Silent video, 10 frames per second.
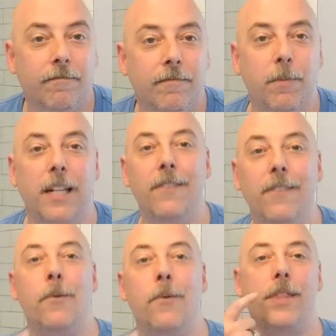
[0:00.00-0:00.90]
But even
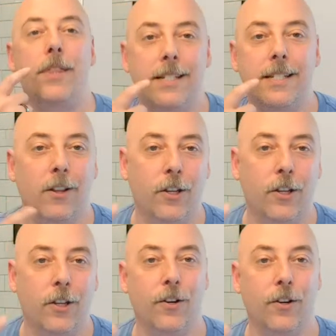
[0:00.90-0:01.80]
with this, I look younger
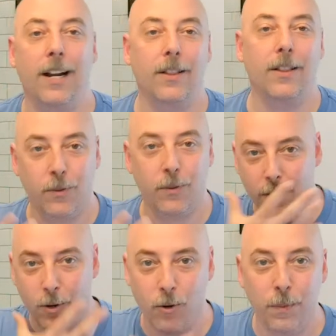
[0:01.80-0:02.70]
than I looked with the whole
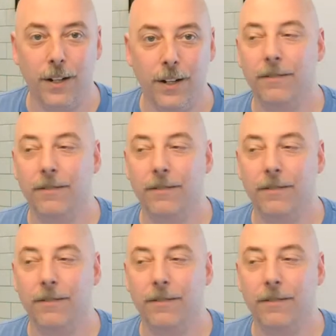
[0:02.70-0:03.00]
beard.